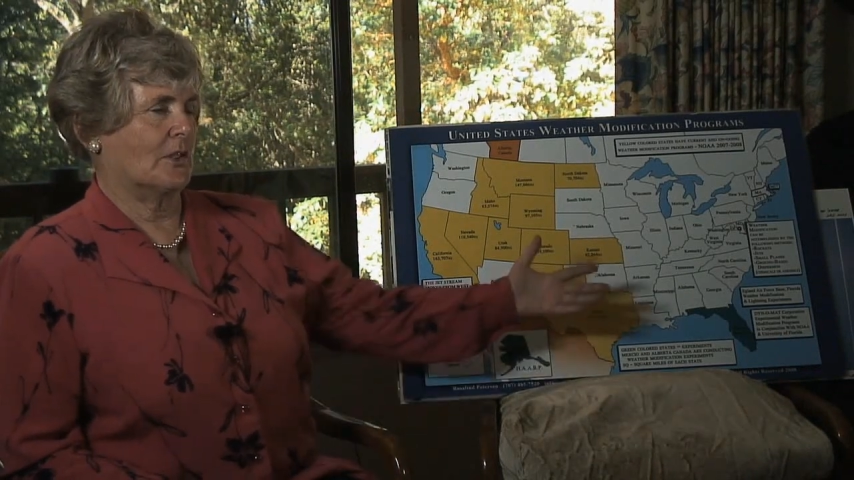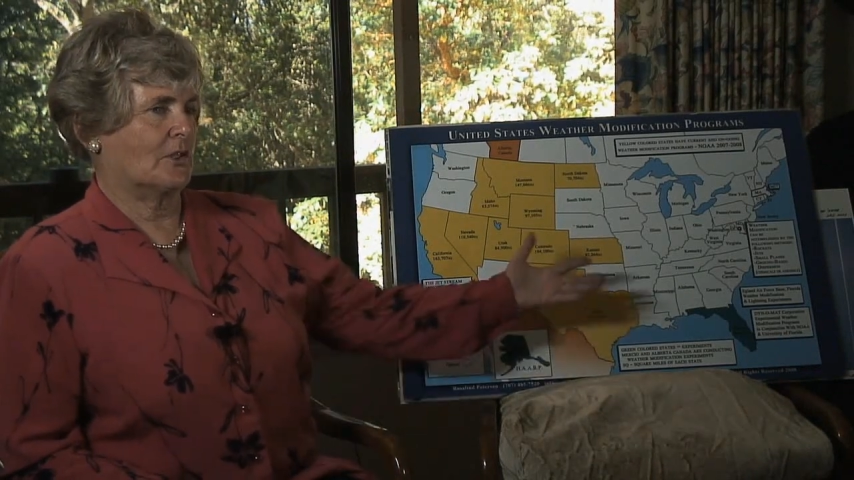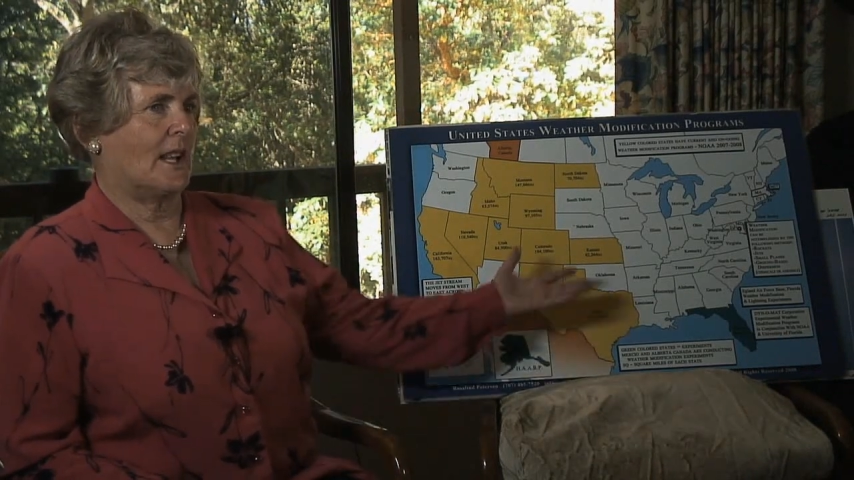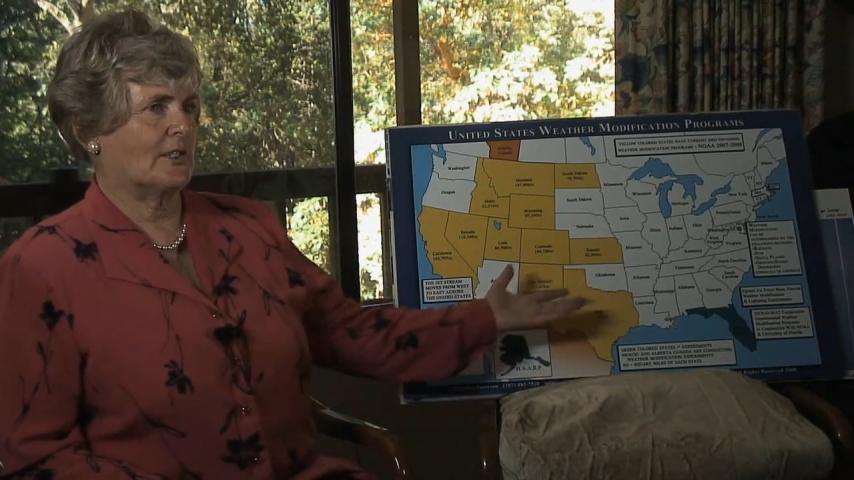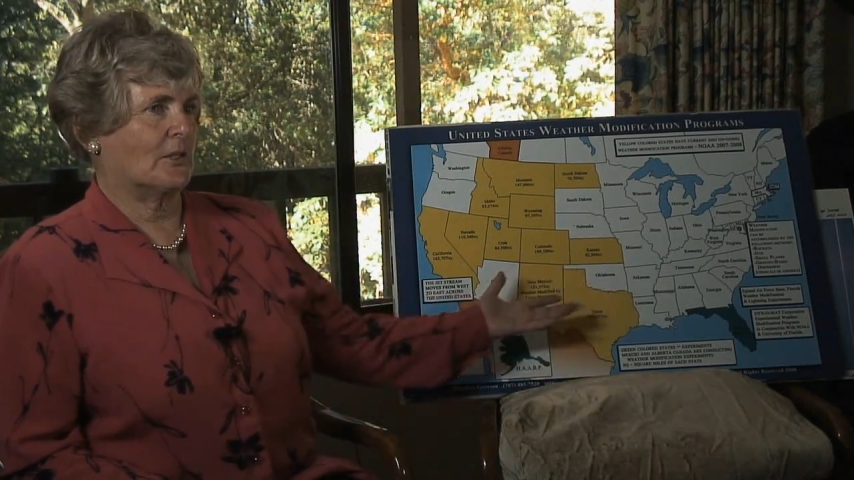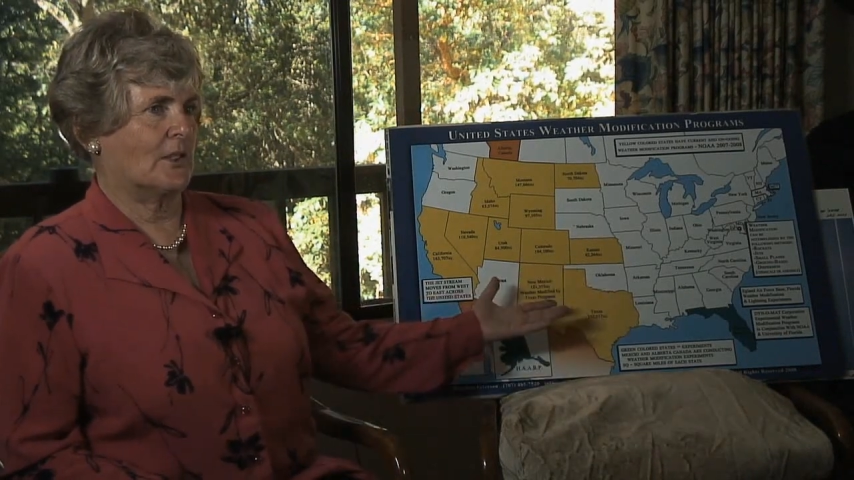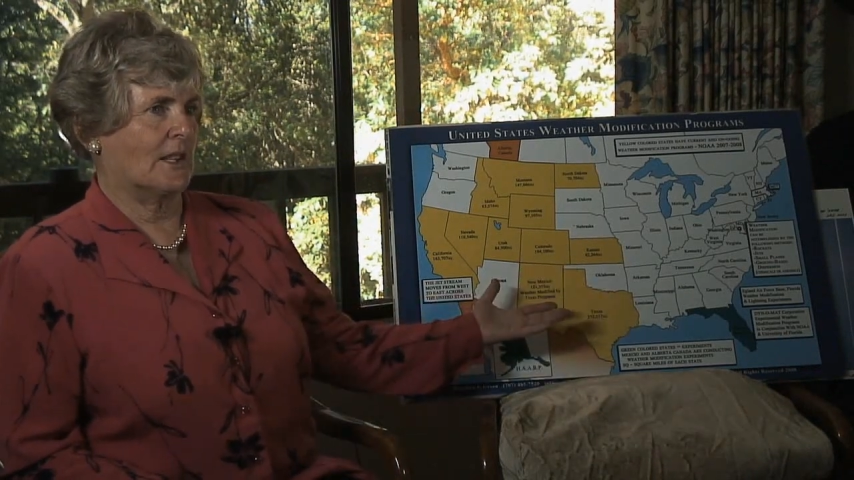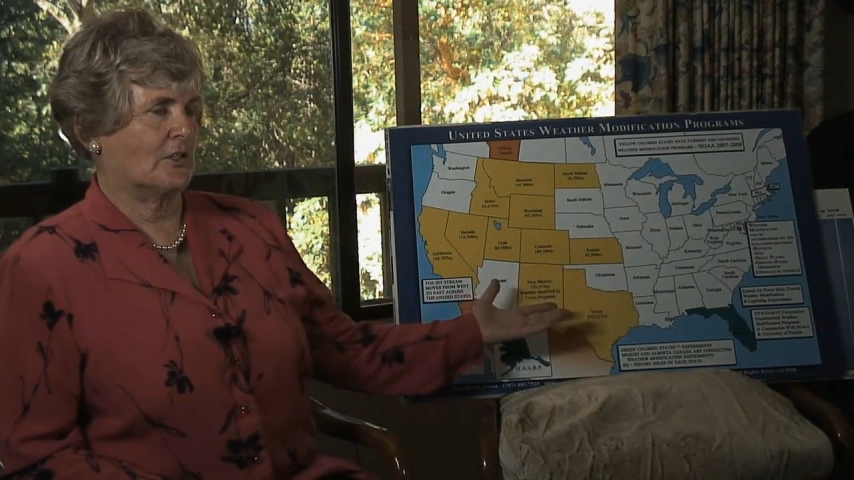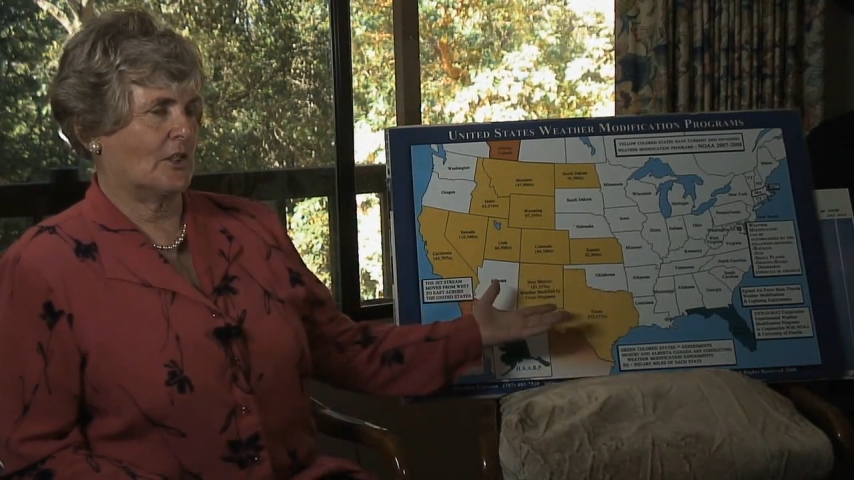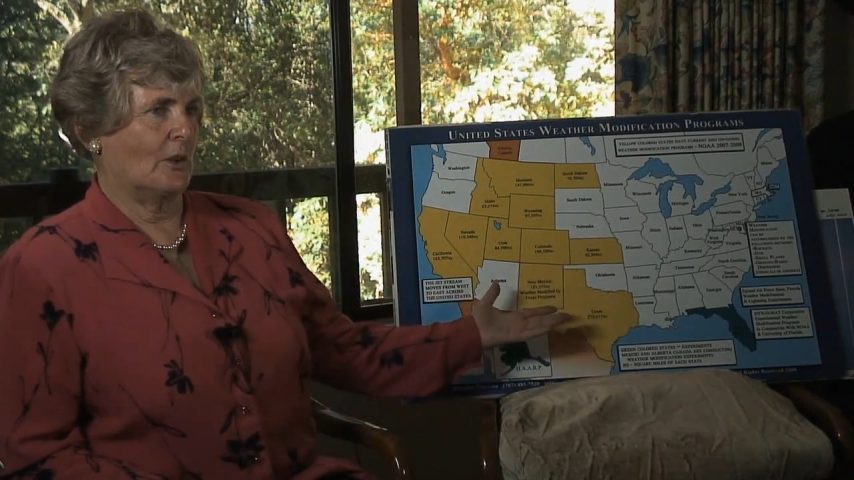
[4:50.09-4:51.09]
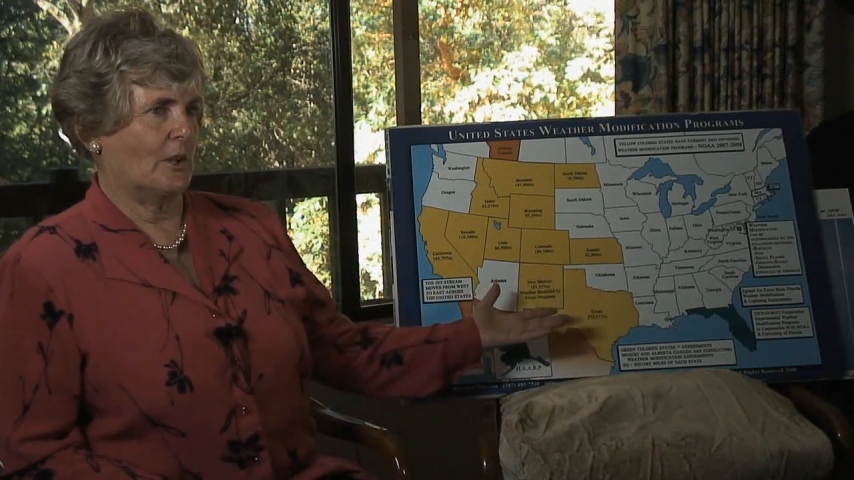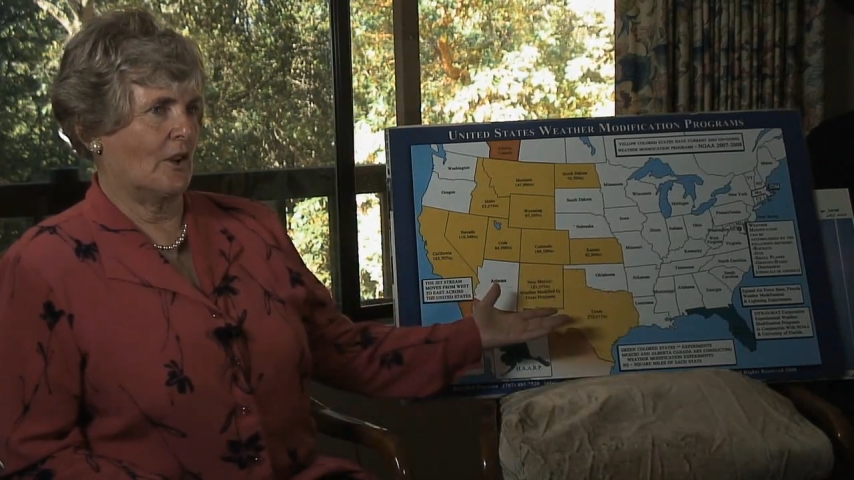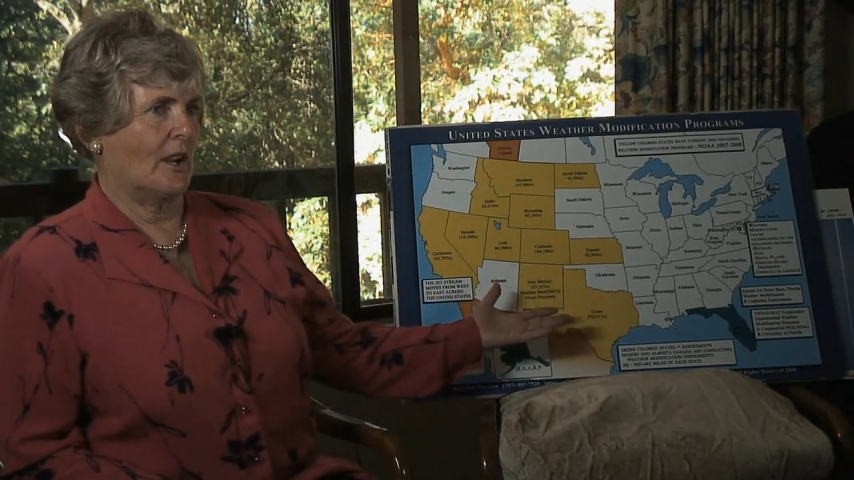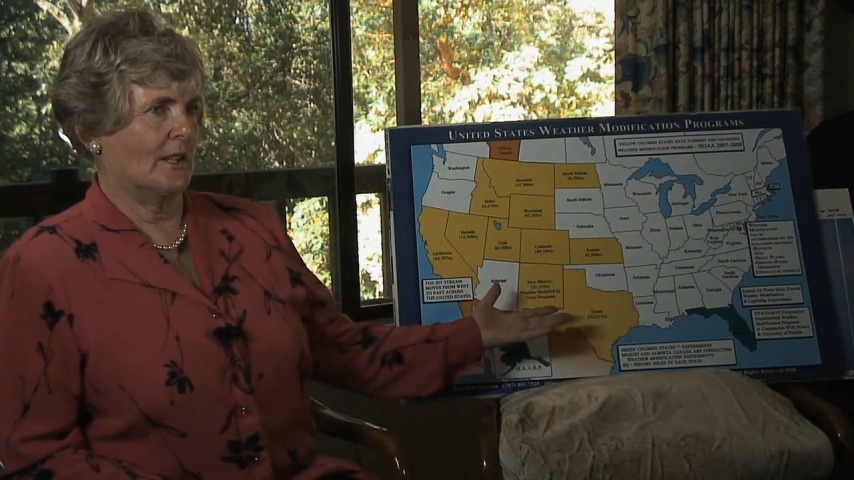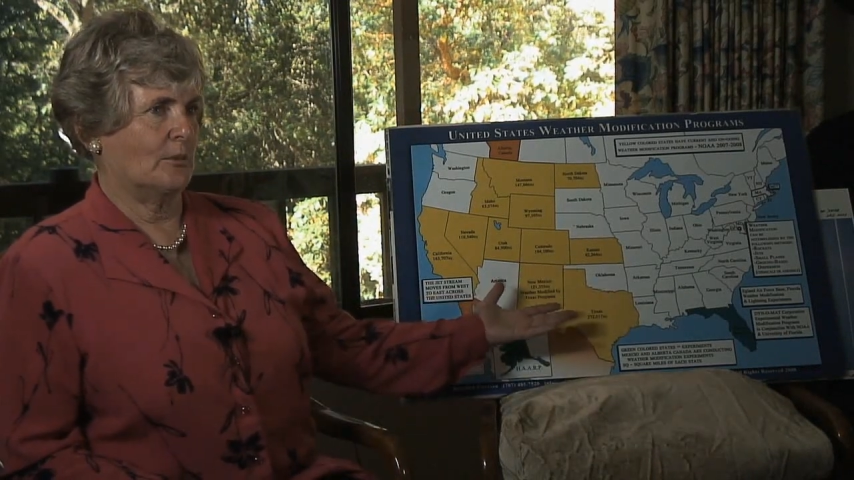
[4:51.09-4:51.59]
there's lots of things
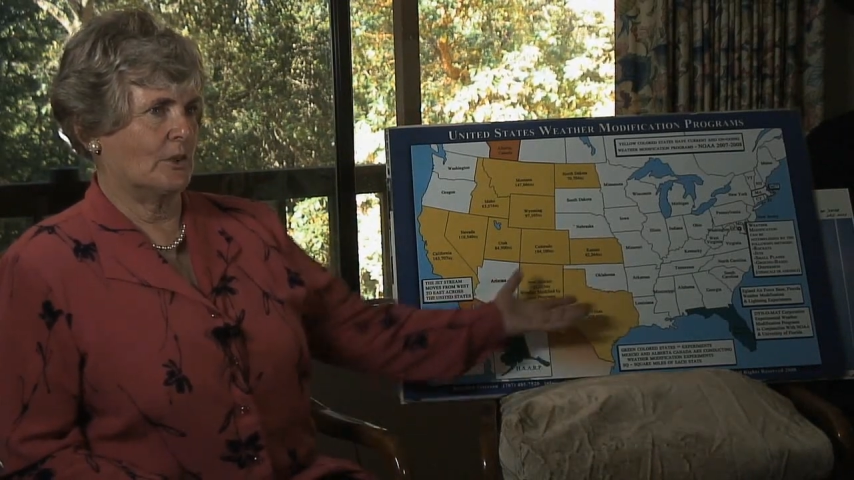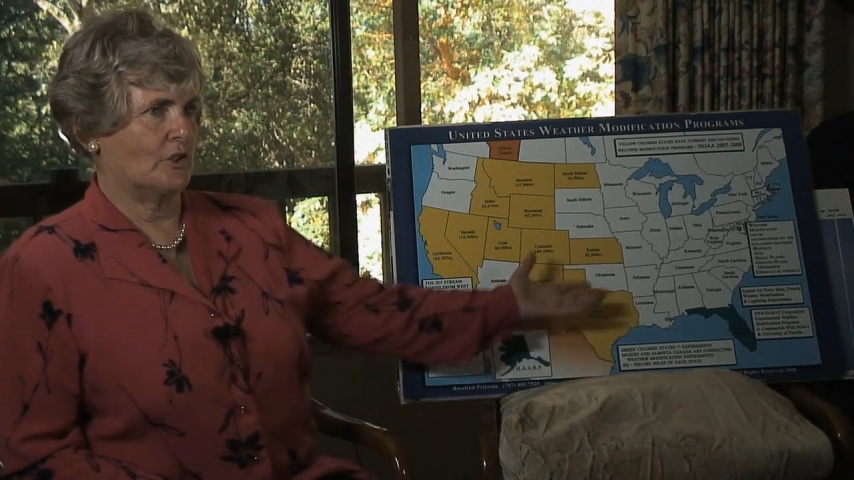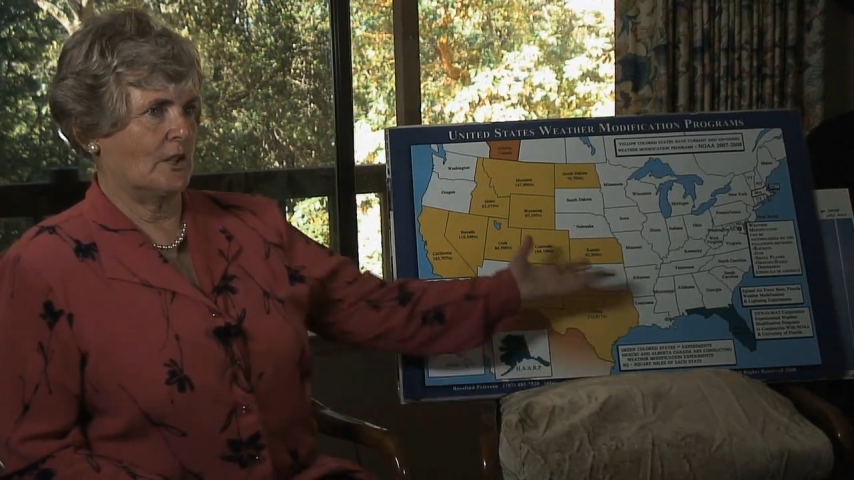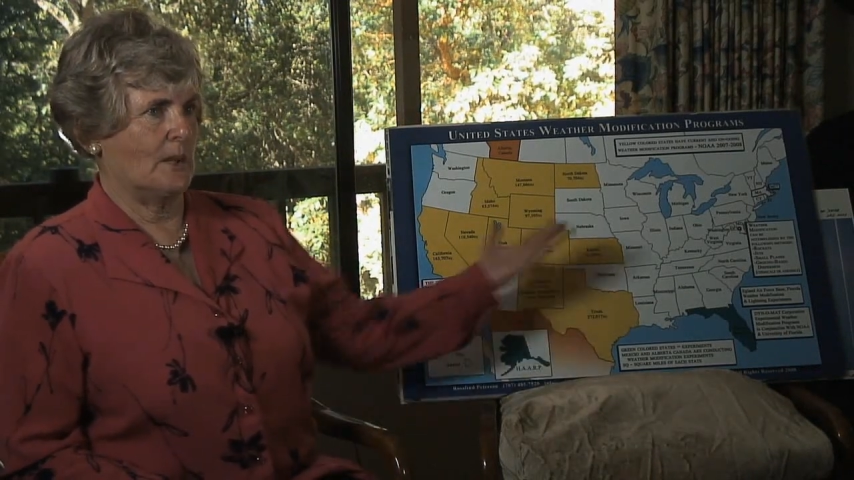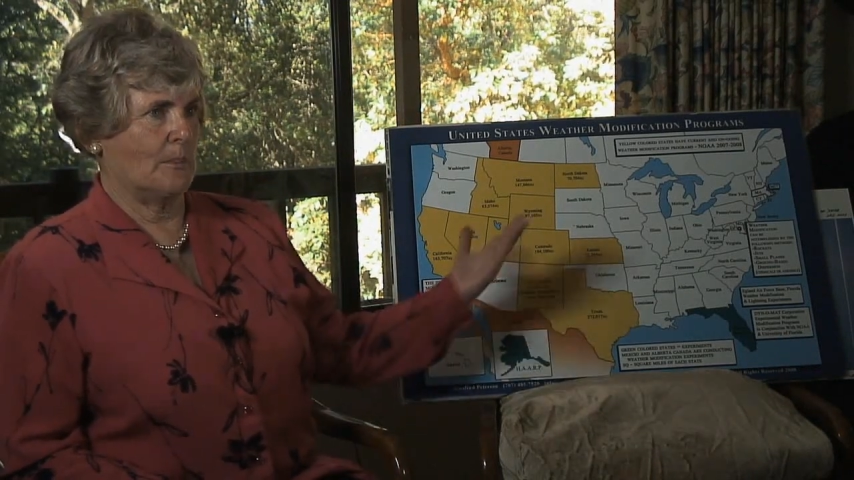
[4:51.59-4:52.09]
going on which